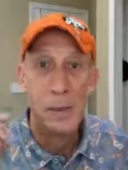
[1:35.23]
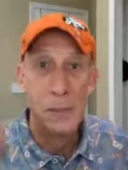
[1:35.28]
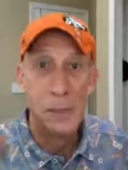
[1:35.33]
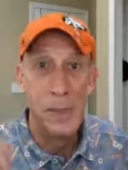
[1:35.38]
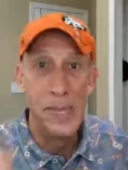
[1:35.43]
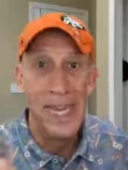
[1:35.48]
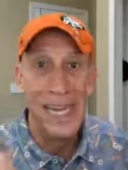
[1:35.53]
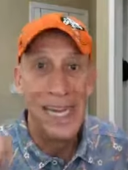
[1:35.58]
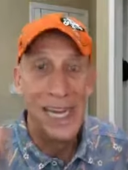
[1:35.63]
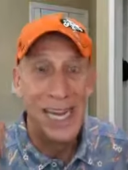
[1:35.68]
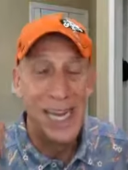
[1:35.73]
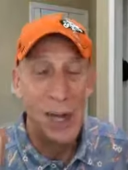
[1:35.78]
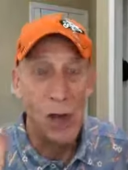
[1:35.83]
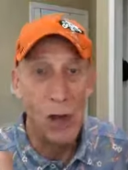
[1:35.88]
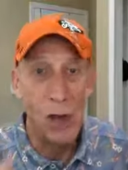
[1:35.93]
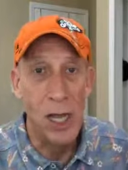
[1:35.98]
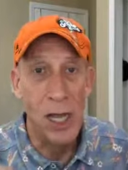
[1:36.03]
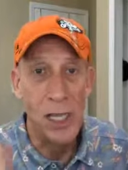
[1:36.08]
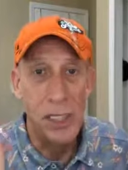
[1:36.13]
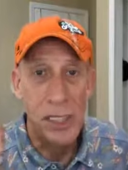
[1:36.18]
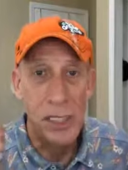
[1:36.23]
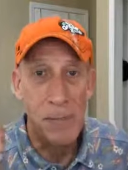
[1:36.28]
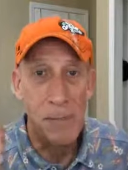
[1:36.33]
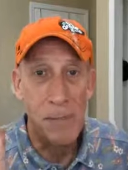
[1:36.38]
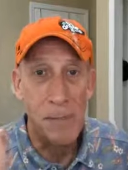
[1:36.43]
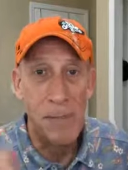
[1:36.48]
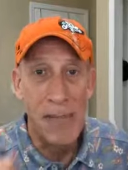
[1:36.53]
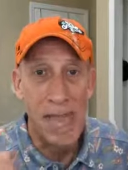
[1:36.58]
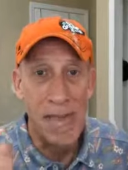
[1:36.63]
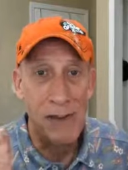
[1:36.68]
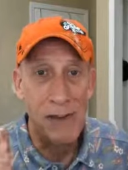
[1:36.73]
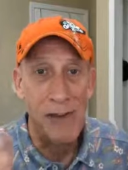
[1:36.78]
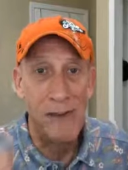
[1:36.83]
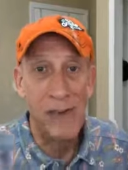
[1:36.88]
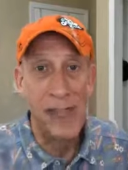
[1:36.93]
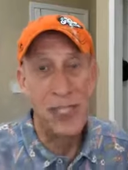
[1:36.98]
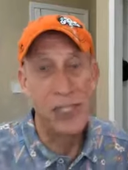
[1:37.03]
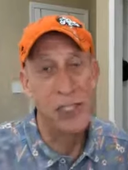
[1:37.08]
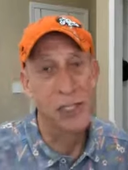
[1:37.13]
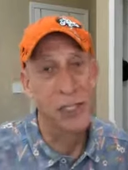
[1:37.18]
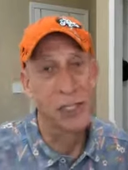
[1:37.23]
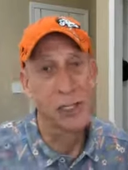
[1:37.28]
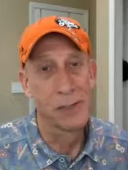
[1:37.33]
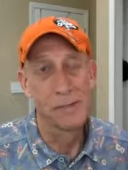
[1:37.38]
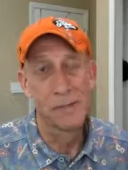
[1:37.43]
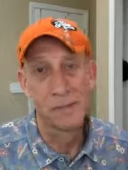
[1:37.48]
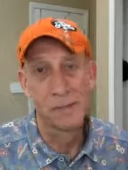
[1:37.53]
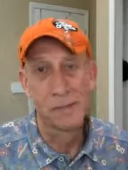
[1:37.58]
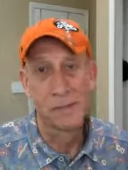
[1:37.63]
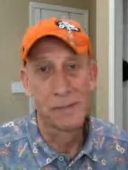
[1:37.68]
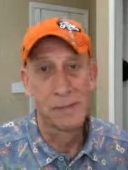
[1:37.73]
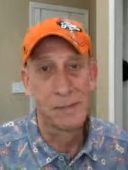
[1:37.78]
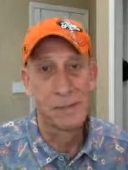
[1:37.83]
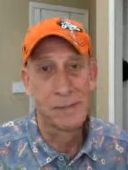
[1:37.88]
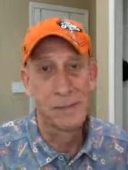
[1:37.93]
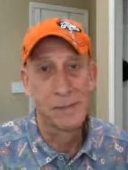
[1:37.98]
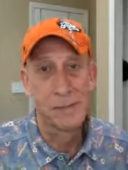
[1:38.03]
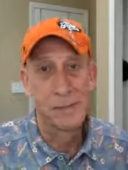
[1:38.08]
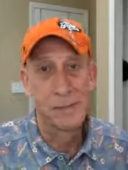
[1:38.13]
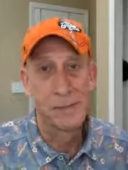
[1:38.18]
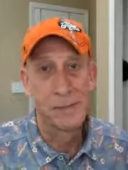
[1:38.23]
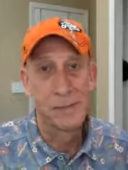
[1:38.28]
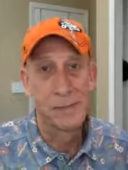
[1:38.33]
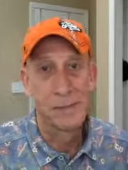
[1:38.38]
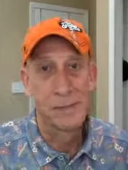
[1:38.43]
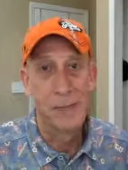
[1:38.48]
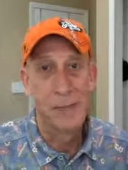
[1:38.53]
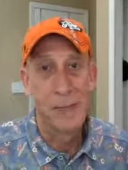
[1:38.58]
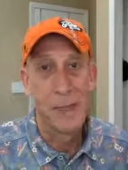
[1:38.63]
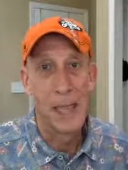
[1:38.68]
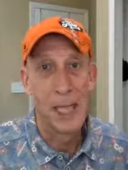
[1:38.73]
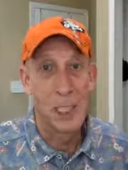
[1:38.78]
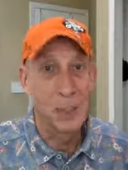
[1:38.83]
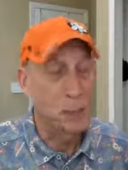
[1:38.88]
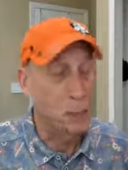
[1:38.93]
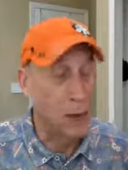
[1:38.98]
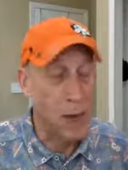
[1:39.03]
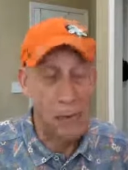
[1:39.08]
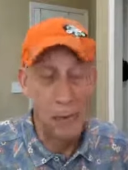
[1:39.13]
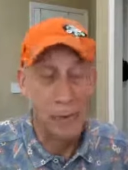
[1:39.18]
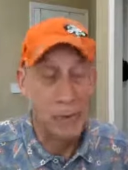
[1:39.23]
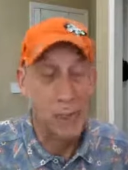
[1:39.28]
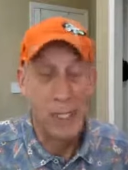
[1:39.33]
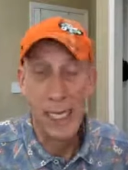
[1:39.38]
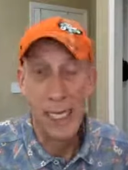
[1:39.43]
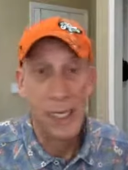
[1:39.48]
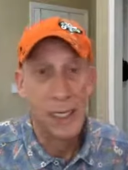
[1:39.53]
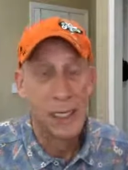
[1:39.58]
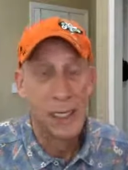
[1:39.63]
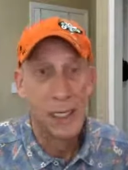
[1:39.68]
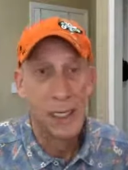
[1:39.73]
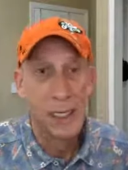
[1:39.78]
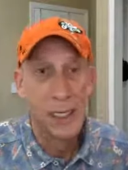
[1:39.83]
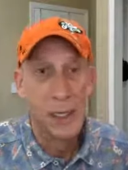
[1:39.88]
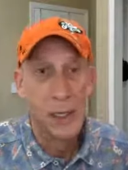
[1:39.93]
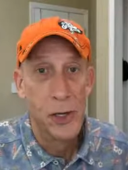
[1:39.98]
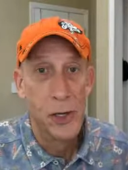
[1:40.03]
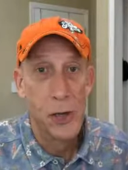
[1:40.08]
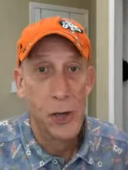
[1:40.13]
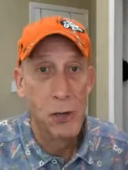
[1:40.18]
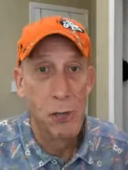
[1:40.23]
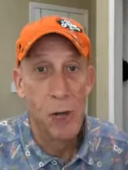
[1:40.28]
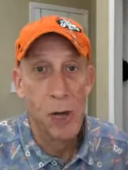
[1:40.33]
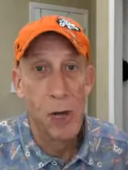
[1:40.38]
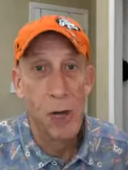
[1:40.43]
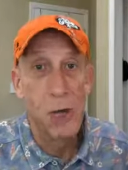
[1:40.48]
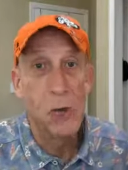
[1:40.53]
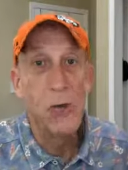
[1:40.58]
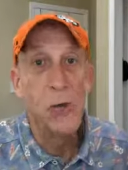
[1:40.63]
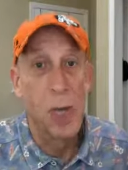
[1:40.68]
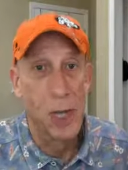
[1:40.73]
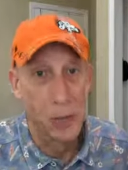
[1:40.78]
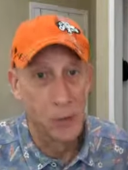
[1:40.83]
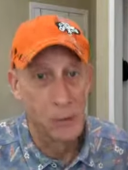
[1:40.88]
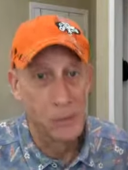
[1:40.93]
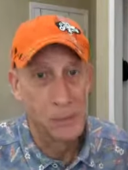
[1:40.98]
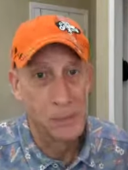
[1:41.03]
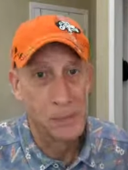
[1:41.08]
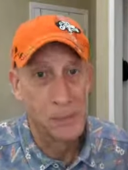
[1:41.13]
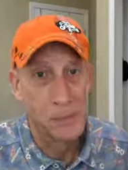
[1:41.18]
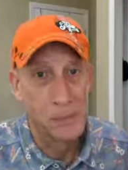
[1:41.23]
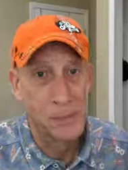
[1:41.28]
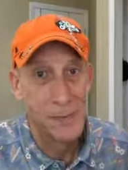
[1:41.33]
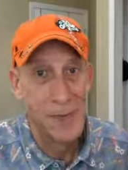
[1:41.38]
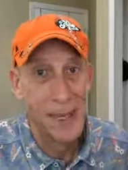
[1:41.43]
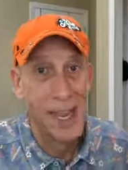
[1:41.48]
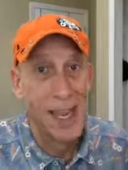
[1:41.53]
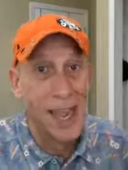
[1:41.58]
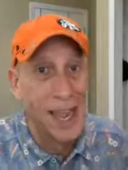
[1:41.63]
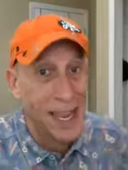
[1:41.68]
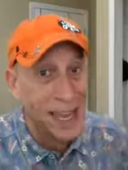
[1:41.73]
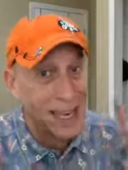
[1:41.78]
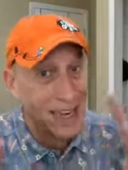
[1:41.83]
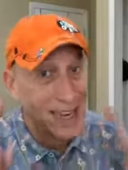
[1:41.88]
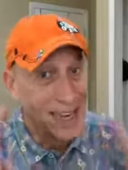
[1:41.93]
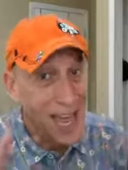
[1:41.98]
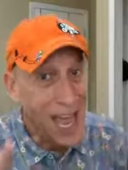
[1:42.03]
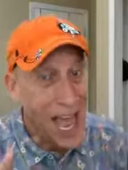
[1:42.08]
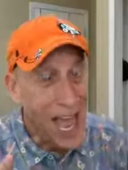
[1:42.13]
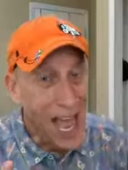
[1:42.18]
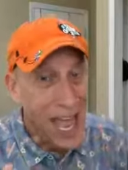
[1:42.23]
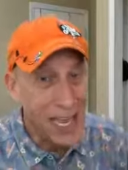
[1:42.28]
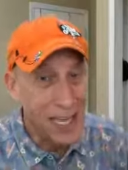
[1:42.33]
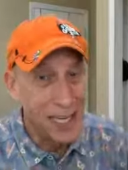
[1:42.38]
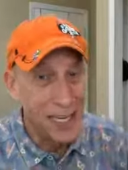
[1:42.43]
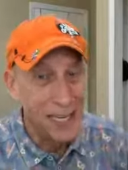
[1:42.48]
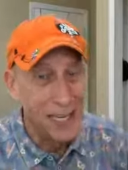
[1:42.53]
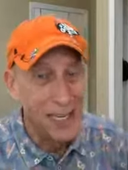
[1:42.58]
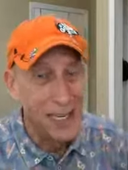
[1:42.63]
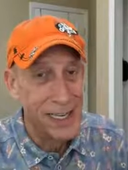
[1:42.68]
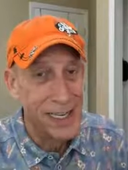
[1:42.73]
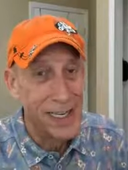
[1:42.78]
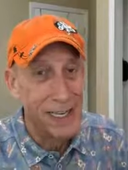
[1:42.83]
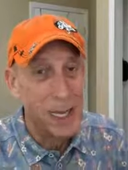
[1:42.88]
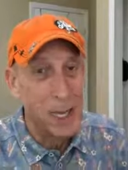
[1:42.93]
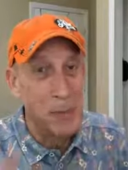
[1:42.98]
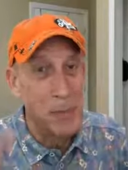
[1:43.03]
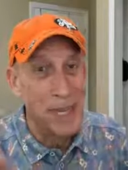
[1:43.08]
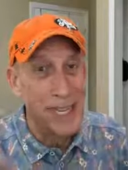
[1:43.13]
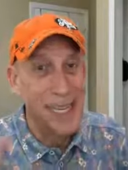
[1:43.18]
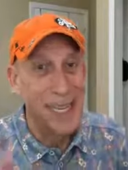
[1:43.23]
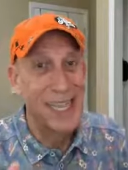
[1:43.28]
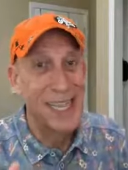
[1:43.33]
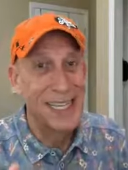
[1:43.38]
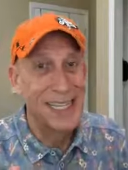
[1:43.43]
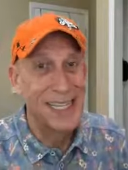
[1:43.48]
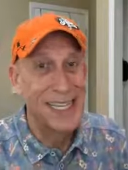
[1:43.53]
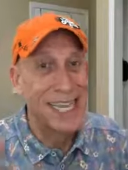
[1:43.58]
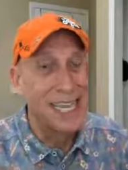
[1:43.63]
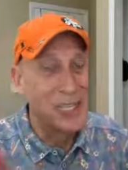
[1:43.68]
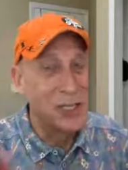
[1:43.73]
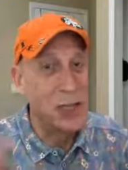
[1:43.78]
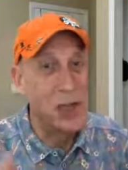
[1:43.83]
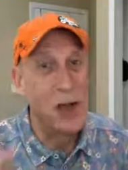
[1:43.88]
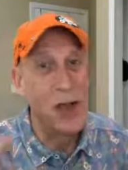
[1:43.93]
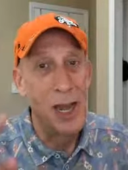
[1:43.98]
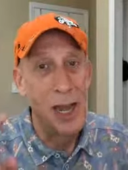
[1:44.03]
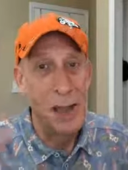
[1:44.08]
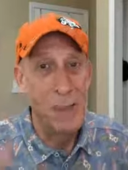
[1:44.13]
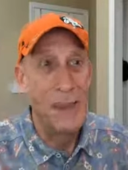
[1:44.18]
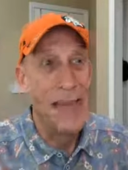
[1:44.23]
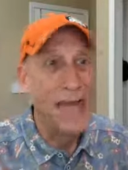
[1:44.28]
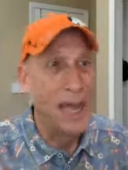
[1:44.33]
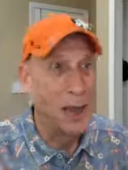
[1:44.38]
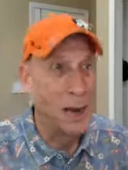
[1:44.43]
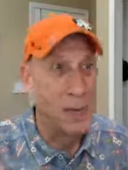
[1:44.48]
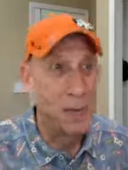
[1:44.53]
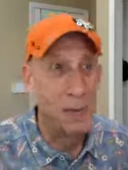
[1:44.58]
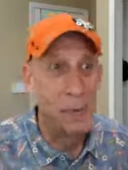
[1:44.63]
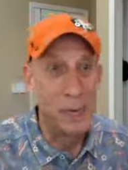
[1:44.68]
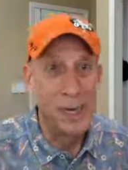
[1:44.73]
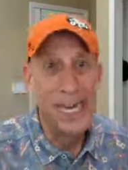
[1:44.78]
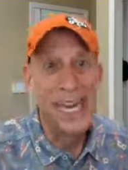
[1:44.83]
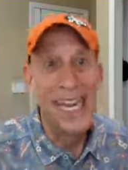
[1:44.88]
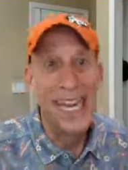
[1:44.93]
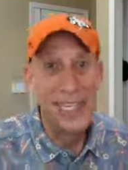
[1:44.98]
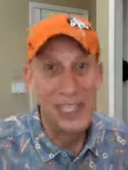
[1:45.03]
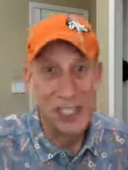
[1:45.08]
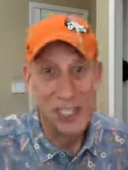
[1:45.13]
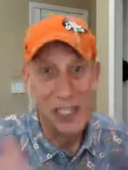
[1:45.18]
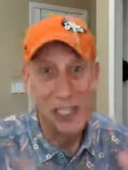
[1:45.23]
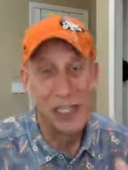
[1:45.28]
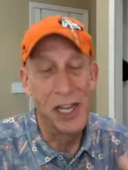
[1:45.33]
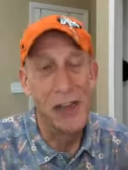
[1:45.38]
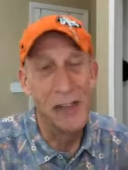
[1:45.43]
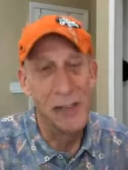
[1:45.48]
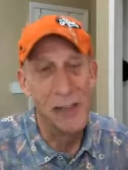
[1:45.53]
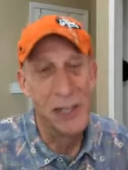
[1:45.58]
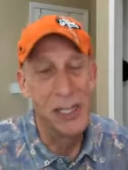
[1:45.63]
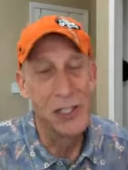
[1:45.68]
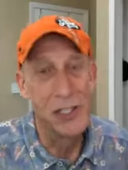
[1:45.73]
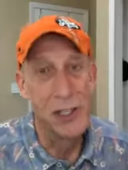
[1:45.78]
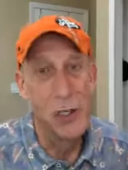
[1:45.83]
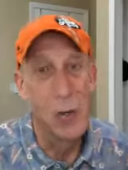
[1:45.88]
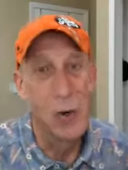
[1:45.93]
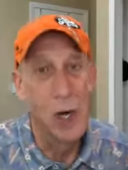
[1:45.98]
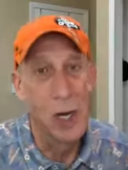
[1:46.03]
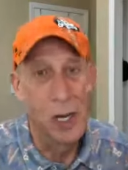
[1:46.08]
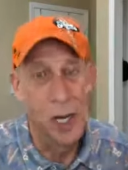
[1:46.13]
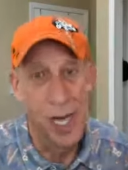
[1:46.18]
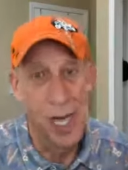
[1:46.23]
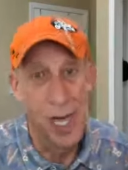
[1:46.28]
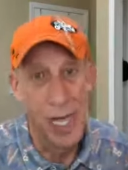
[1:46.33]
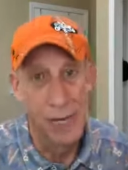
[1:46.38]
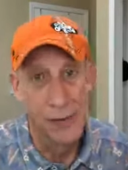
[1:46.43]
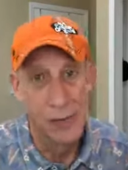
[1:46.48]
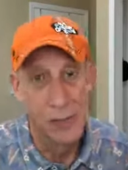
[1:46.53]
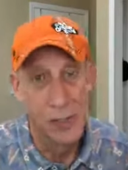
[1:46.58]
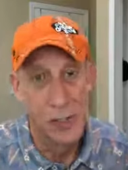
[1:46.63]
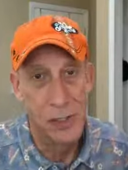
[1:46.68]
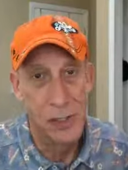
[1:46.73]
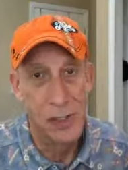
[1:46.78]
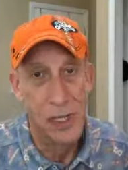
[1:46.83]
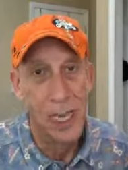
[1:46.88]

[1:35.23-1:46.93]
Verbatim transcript: being an awesome manifester is probably numero uno. Not because it's all about bringing stuff into our lives.